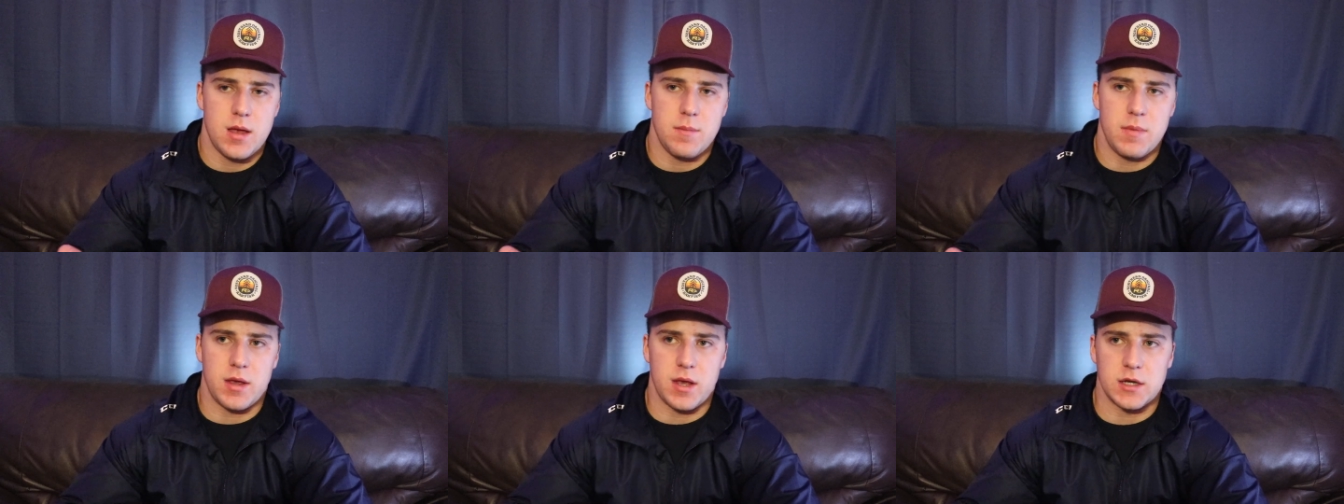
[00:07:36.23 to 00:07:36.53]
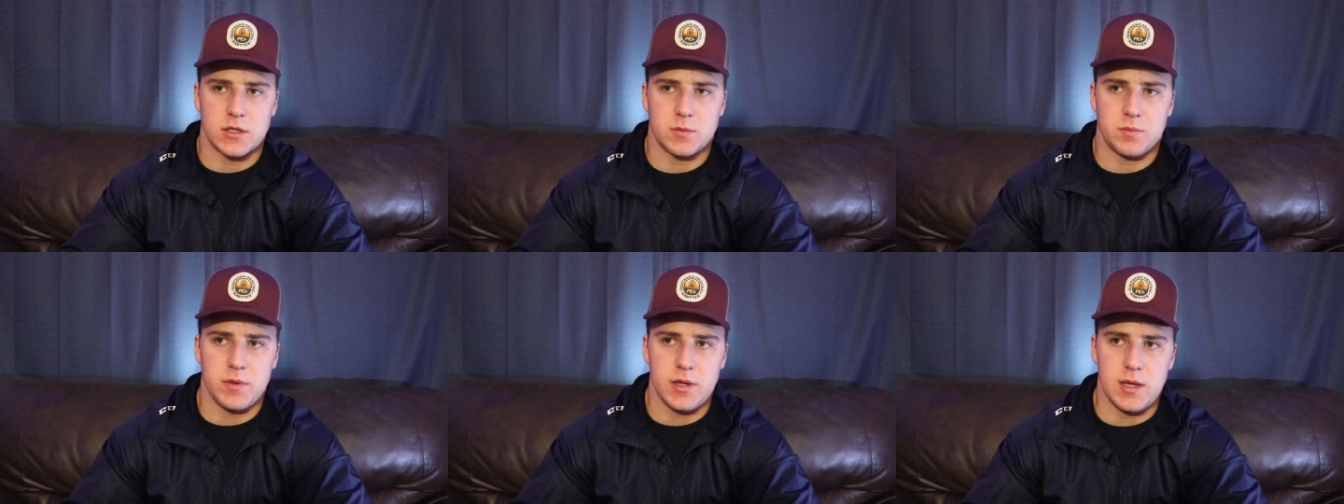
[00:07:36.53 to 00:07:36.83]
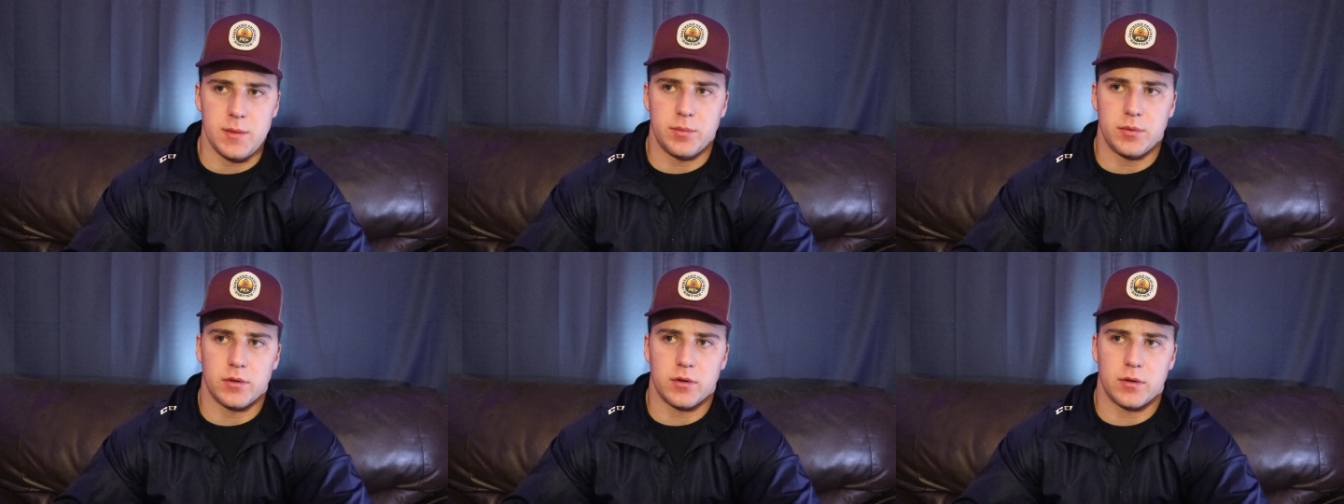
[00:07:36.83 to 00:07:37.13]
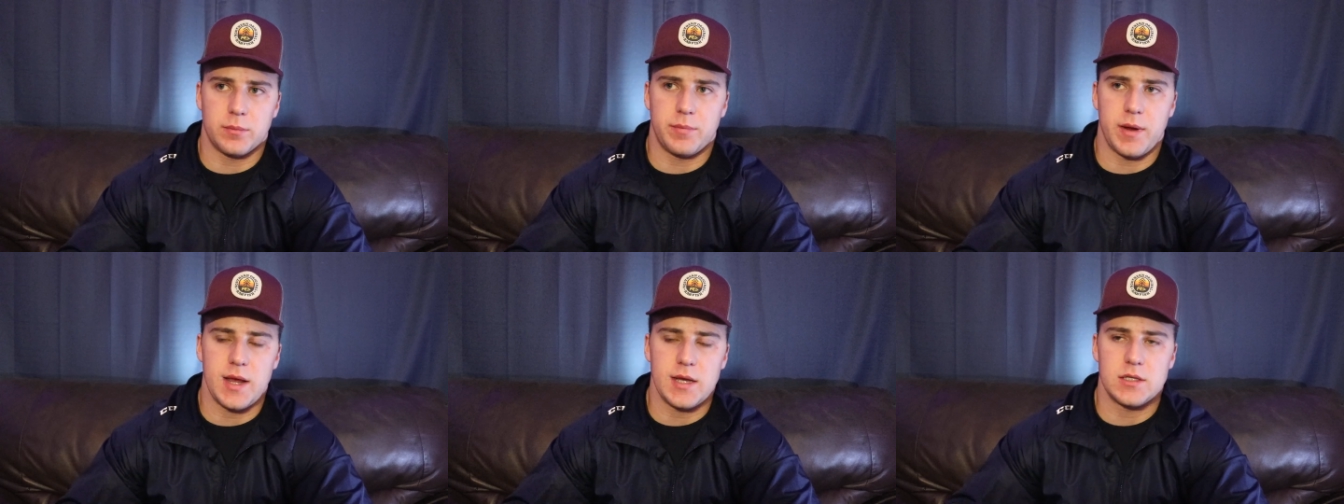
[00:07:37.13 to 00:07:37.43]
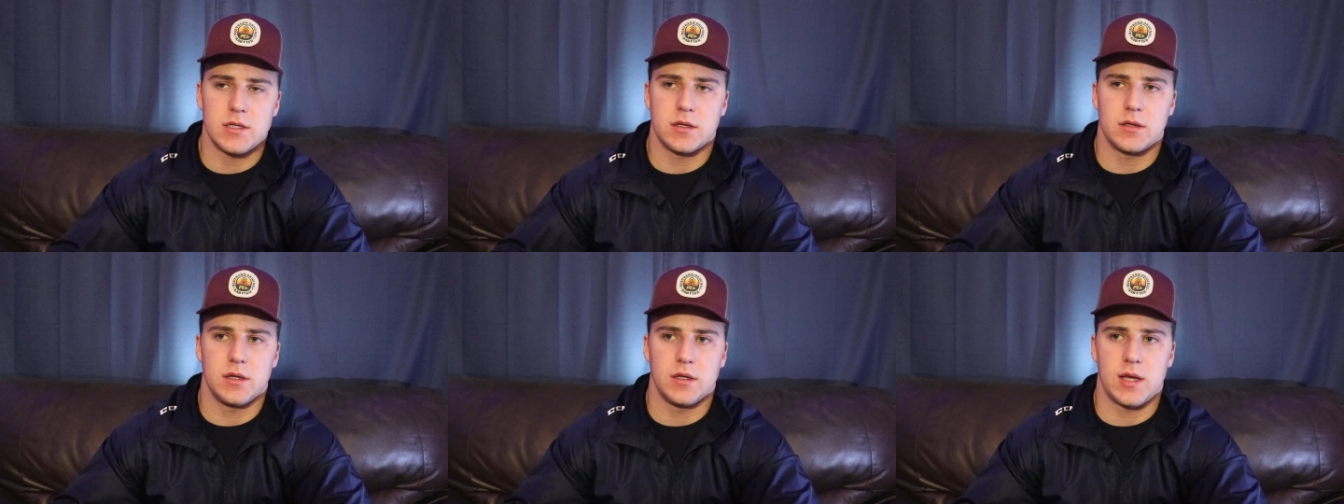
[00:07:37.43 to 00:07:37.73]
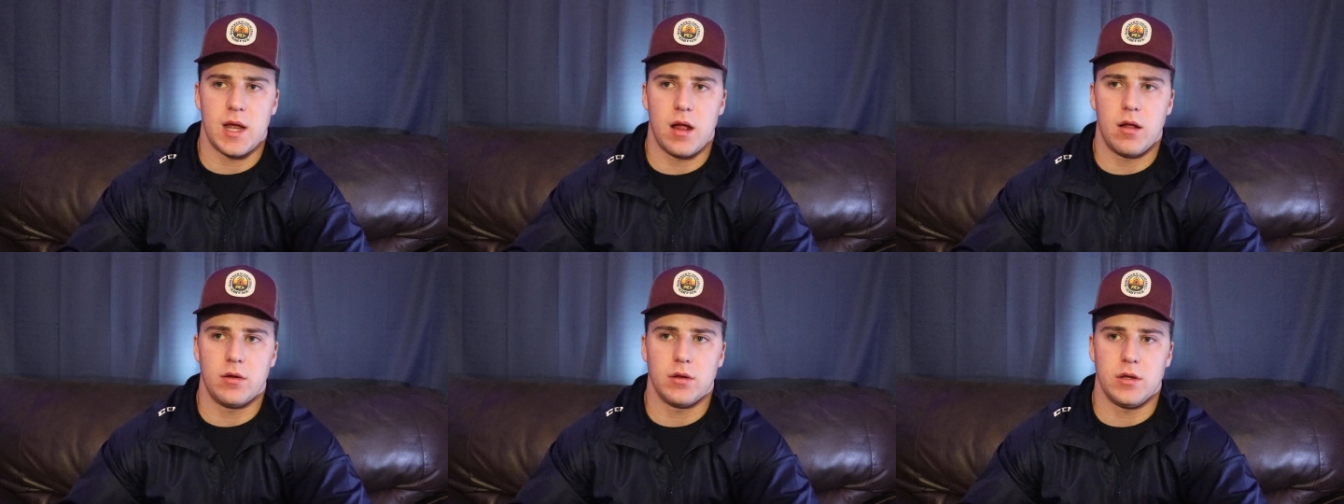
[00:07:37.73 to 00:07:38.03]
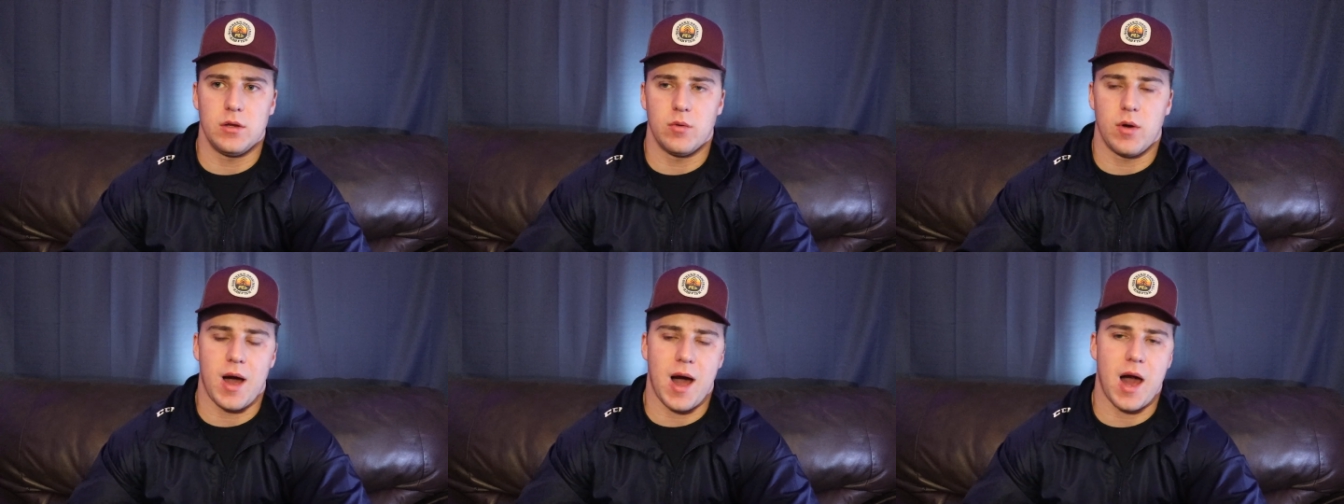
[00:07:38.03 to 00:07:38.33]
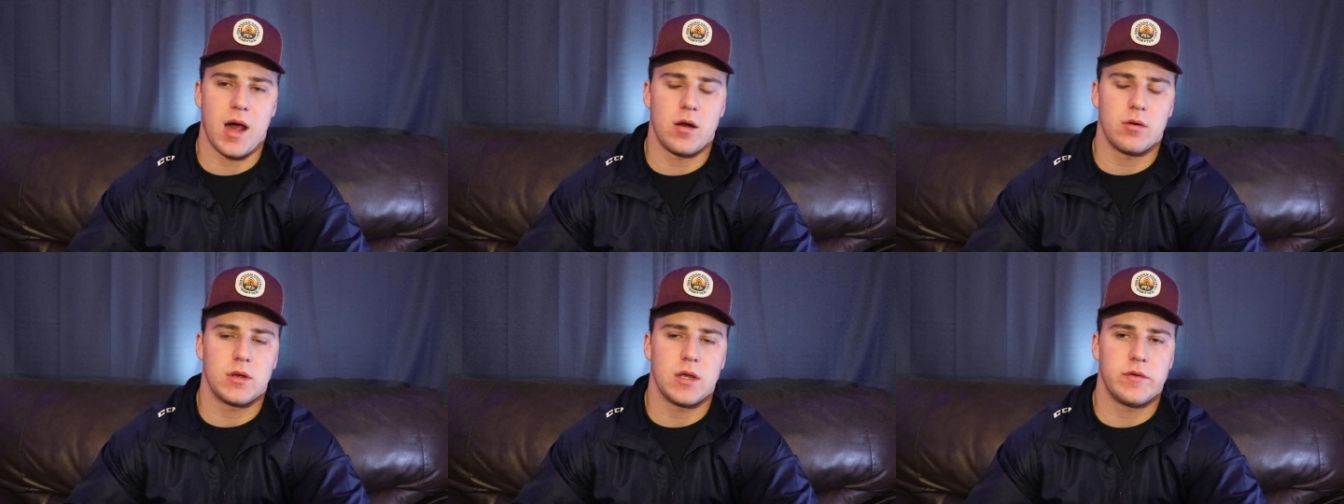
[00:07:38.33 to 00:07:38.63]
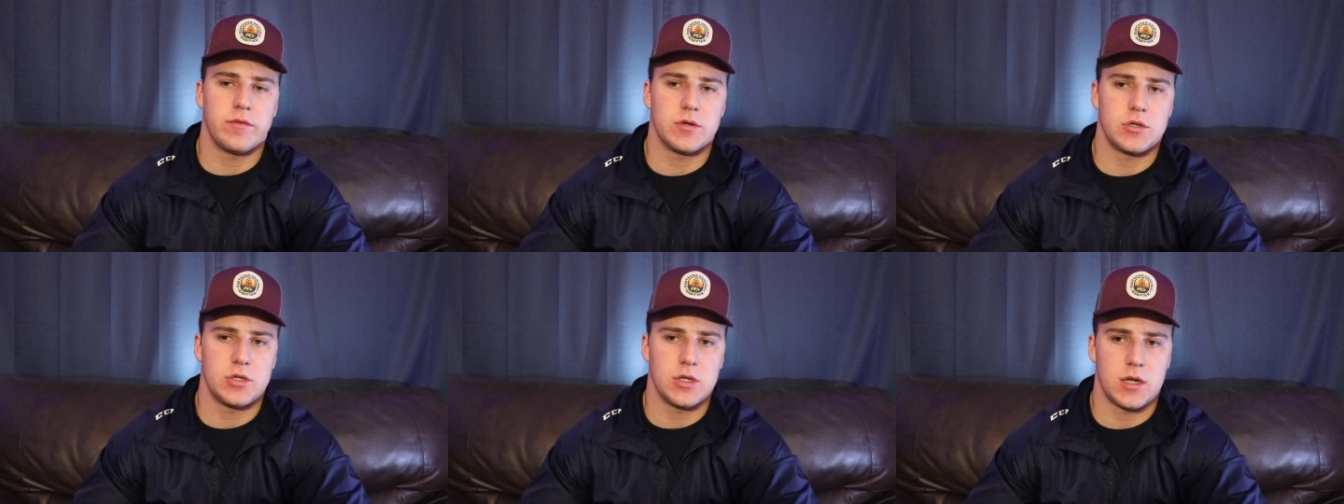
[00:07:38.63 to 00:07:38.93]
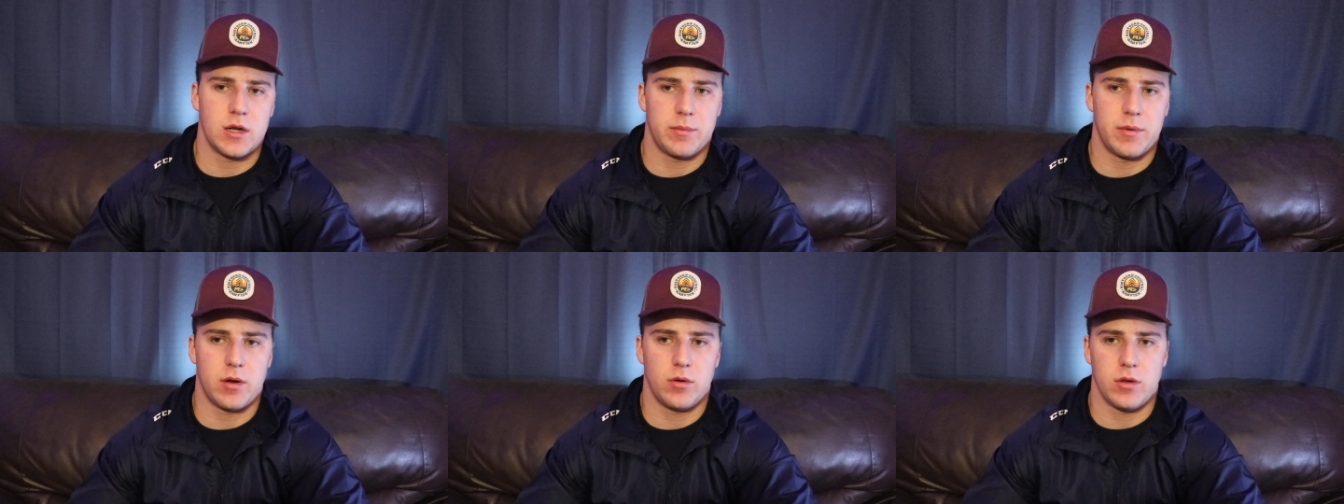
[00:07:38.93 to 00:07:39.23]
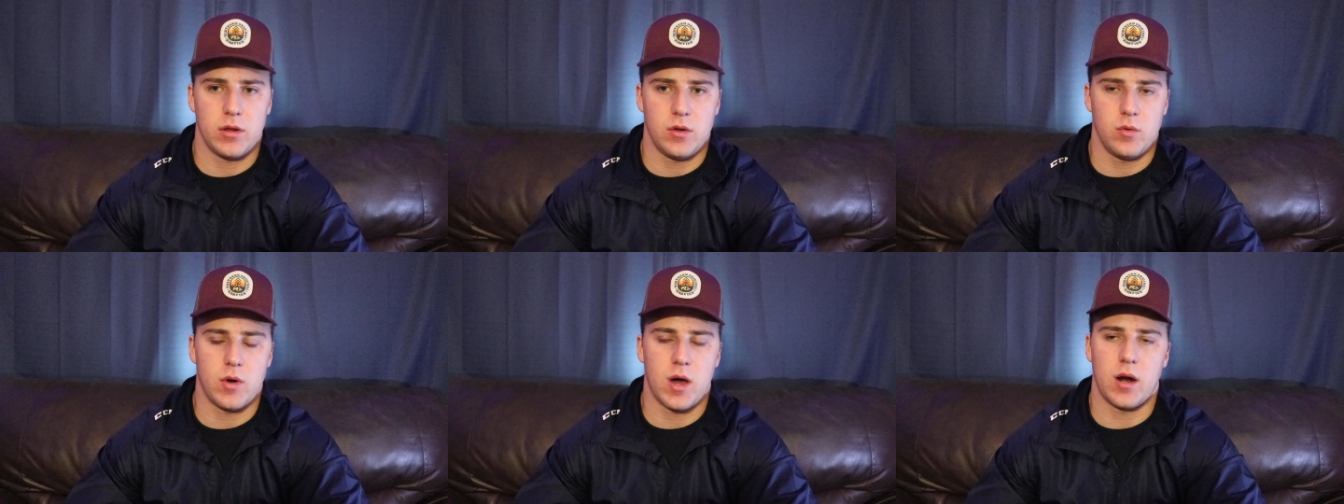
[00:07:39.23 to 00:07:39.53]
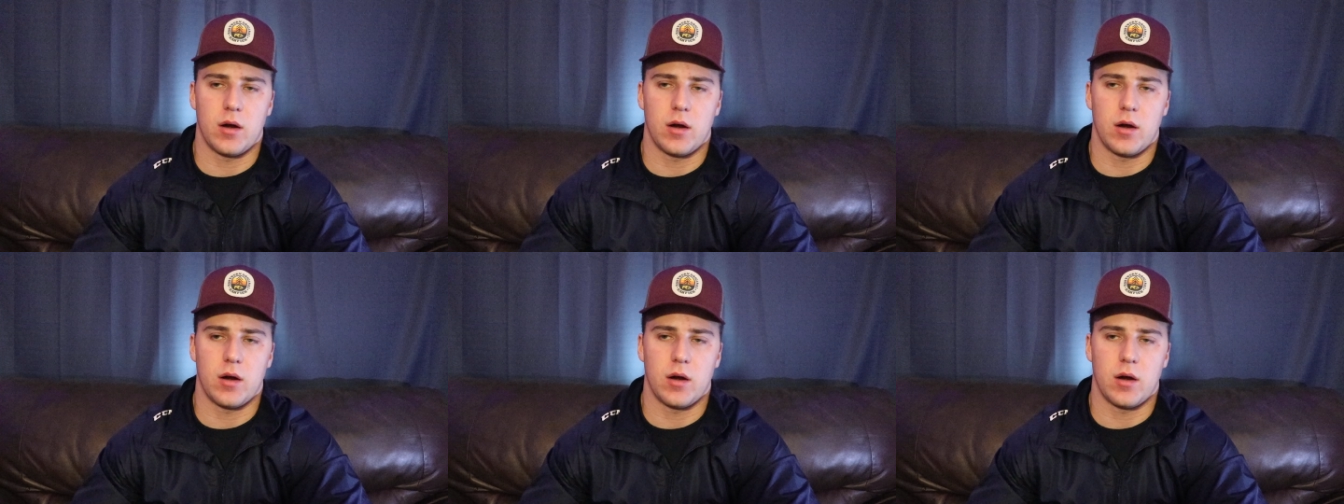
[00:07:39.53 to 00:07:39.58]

because people are basically telling you, I don't give a shit about you.